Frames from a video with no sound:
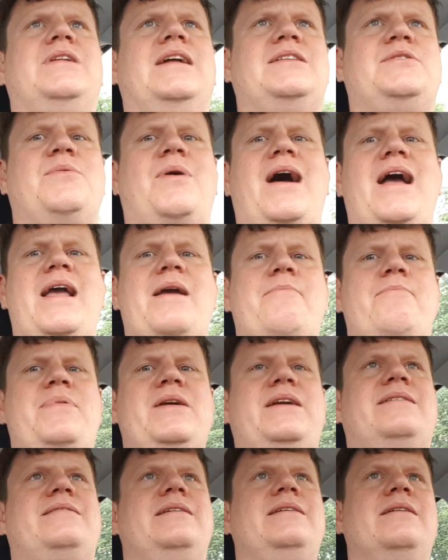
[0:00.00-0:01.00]
that's why I
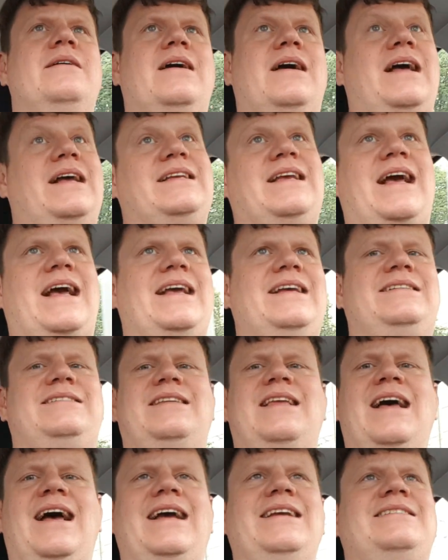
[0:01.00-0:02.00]
picked it.
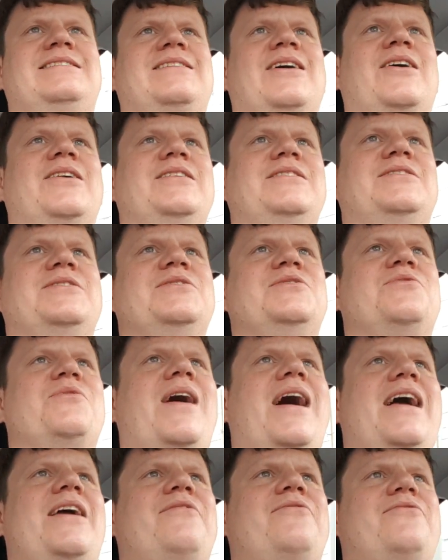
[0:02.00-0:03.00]
I started to
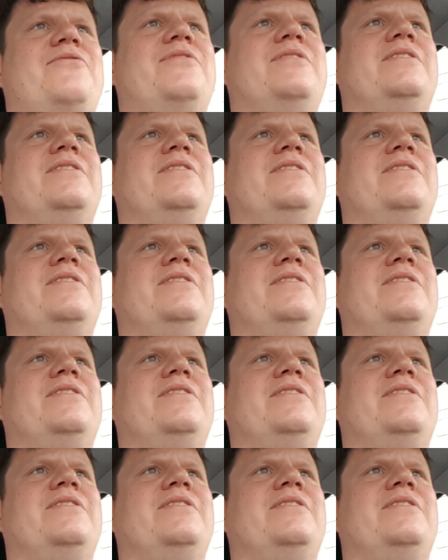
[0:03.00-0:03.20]
drive.